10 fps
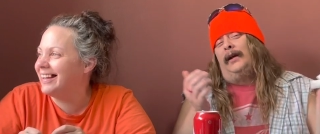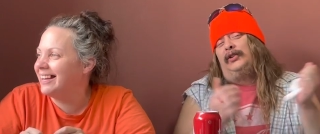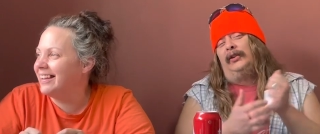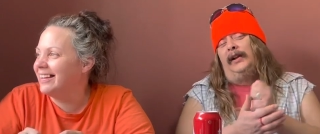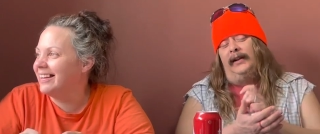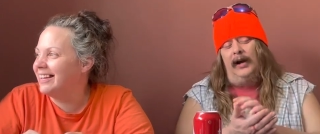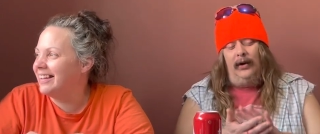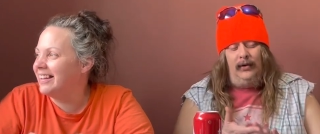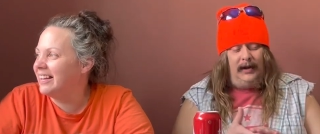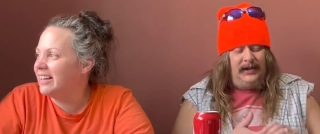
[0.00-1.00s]
Speaker 1: Too late now, though,
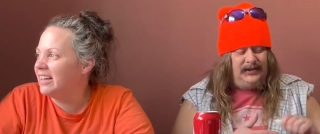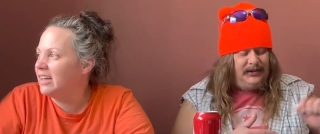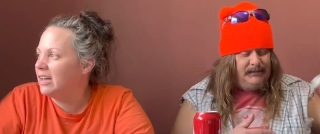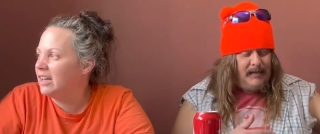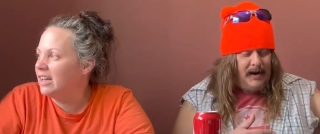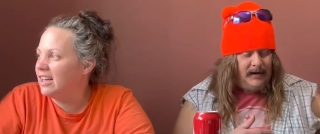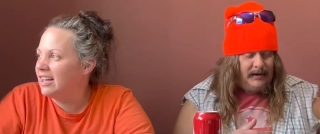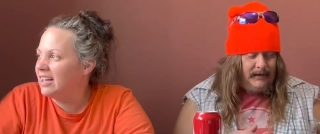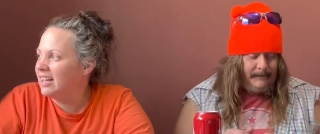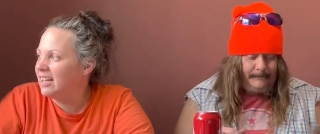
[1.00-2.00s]
I guess doesn't matter,
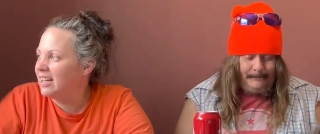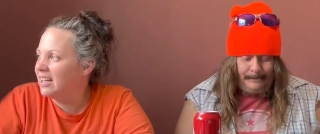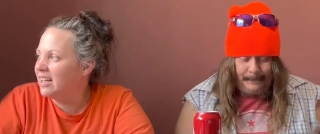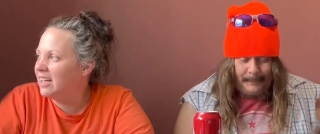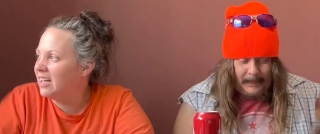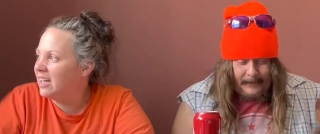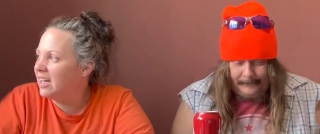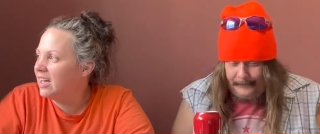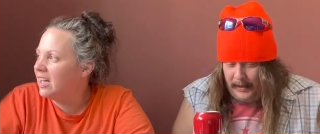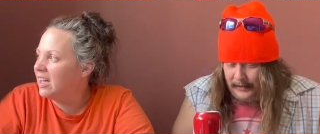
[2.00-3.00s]

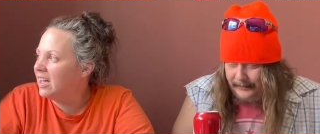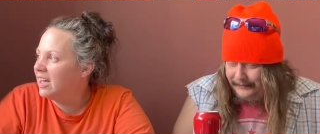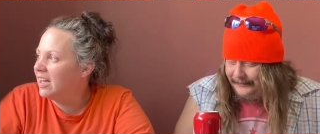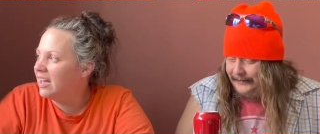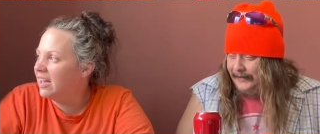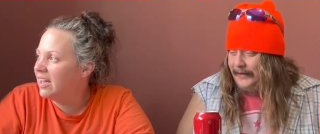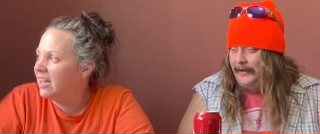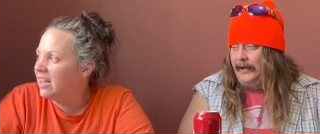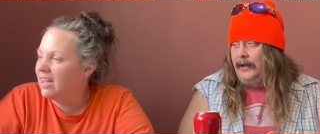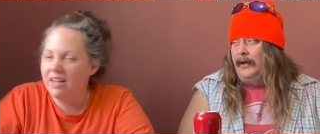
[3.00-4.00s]
eh?
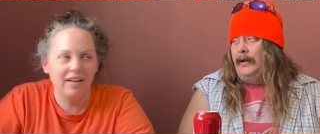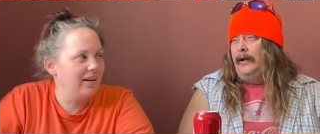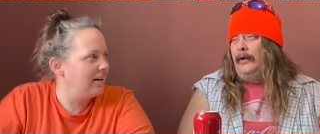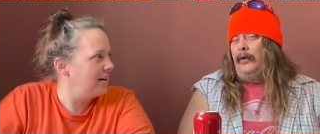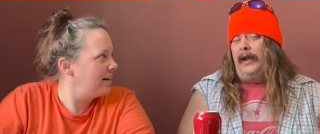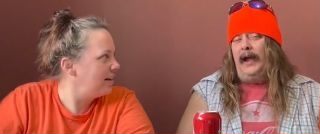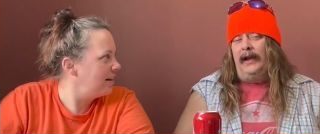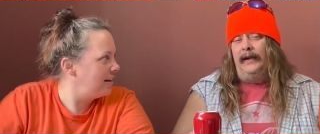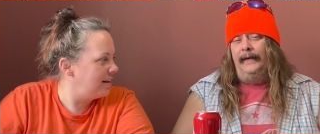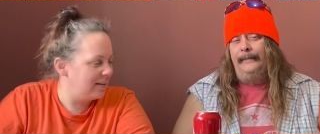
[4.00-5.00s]

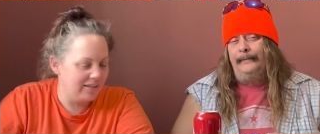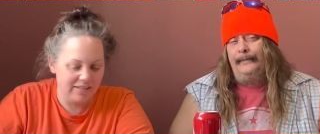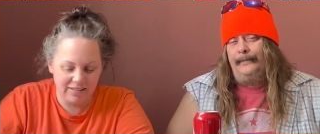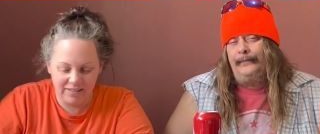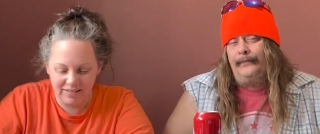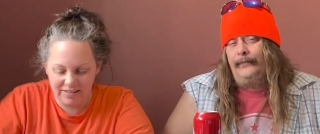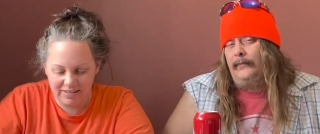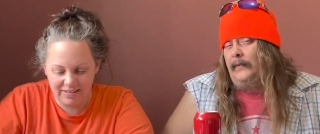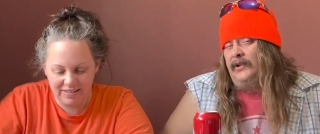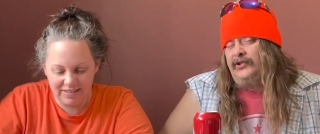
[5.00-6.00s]
Okay,
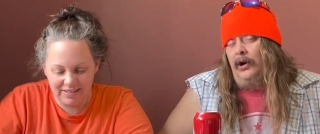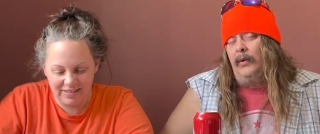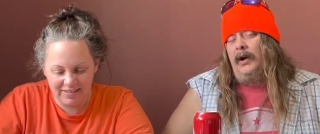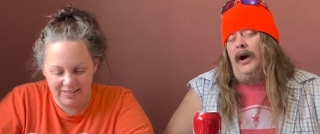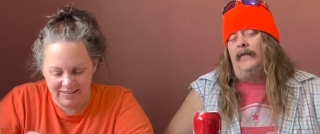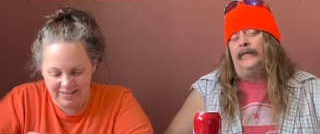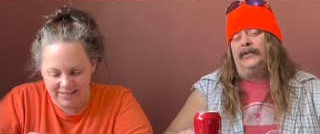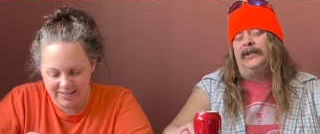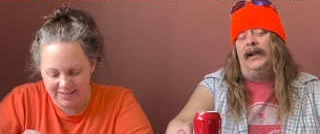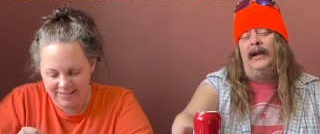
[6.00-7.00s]
that's all we got for
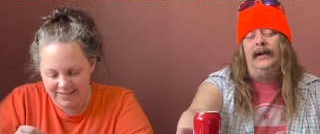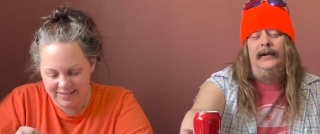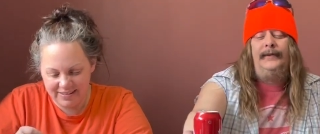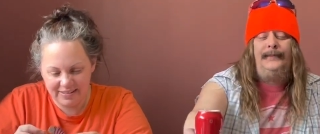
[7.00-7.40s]
today.